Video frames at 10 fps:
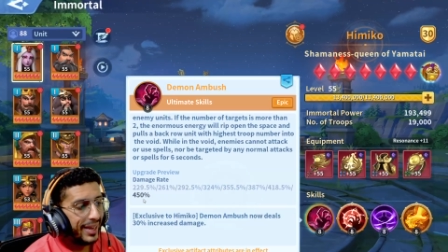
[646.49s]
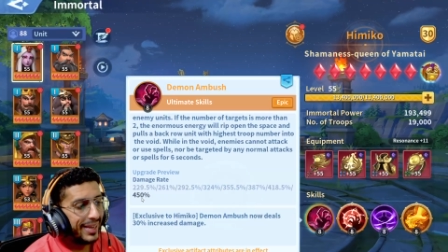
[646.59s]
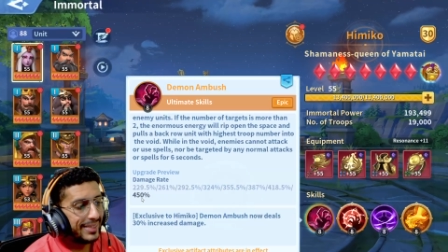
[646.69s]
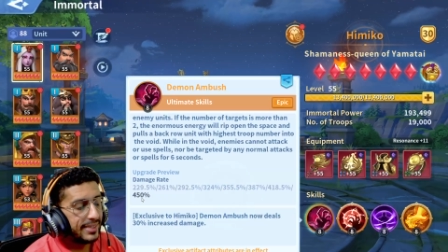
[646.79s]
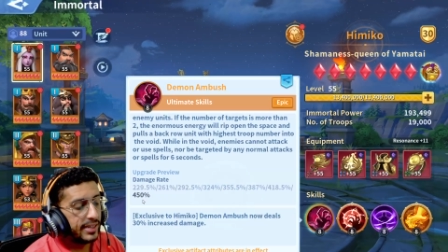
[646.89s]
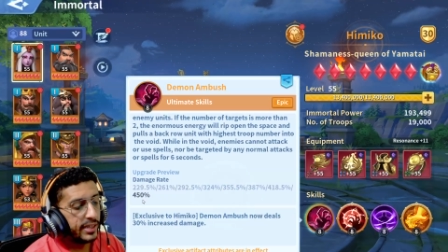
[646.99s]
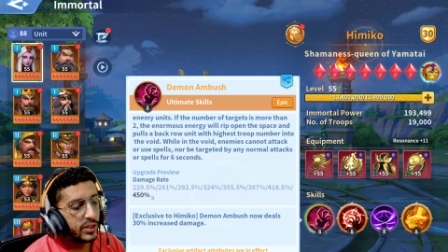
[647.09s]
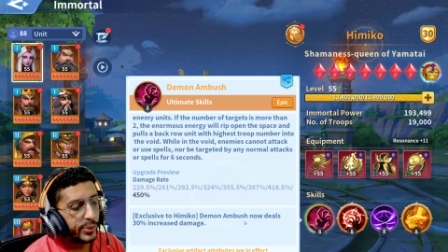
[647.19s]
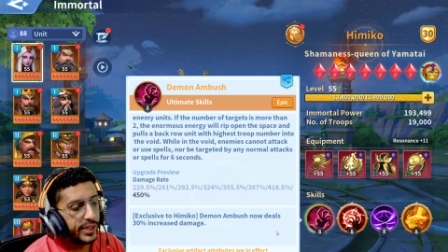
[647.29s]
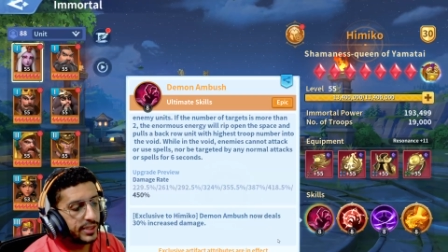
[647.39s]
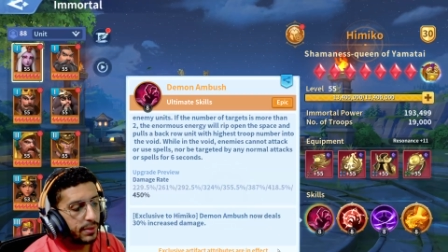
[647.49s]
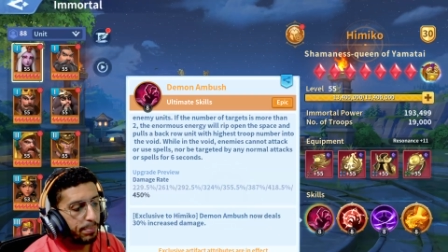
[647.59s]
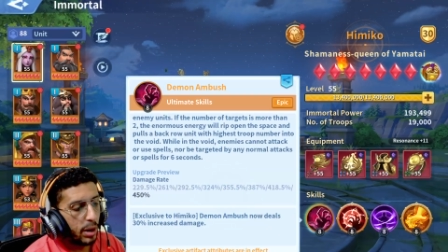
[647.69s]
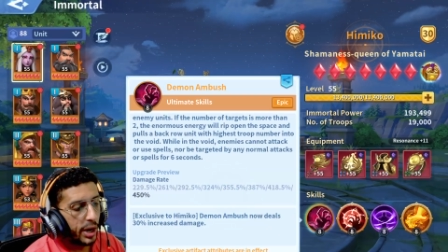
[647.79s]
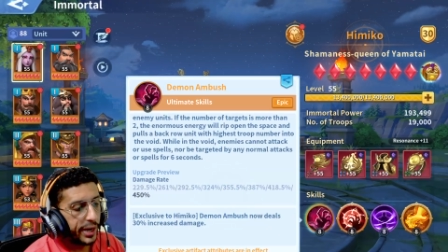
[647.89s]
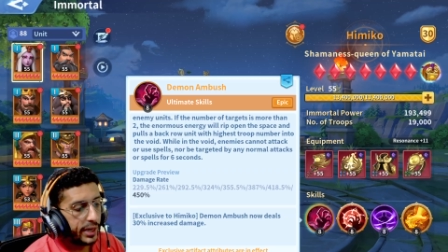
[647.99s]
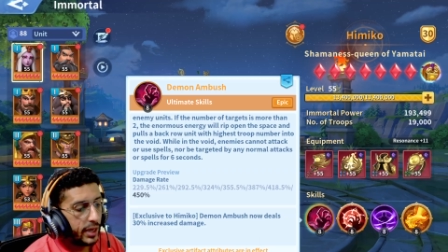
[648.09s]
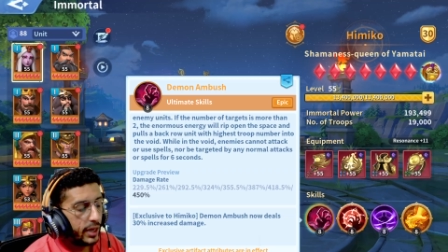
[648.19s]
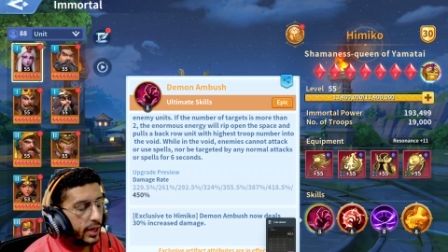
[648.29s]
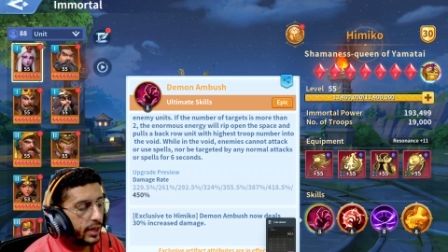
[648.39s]
it is increased by
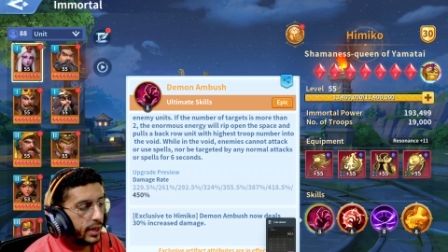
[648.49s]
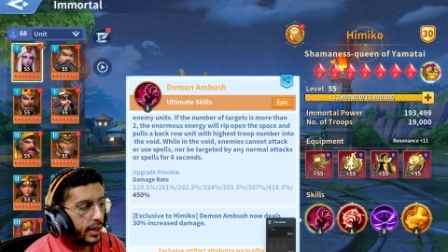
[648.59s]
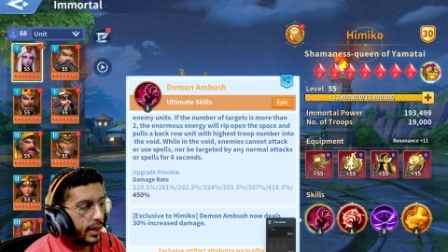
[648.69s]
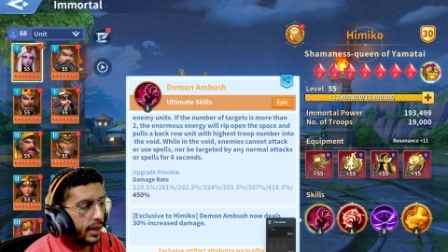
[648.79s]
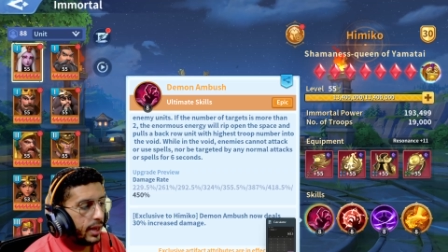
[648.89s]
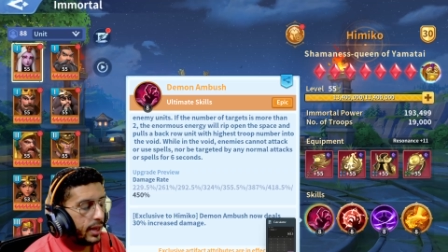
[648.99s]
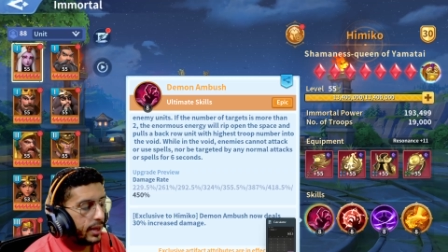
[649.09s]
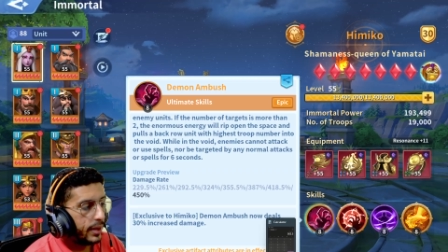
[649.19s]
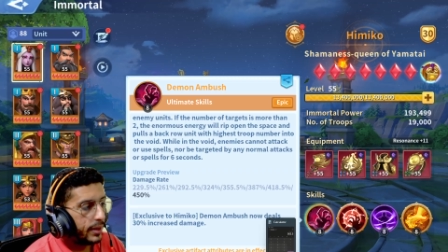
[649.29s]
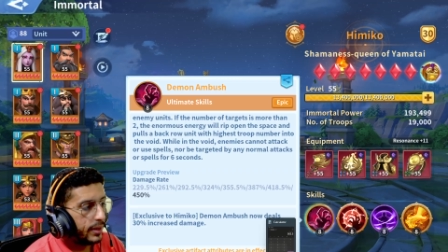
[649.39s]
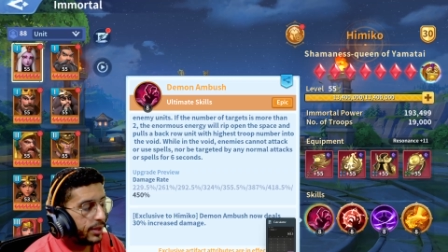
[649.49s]
30%,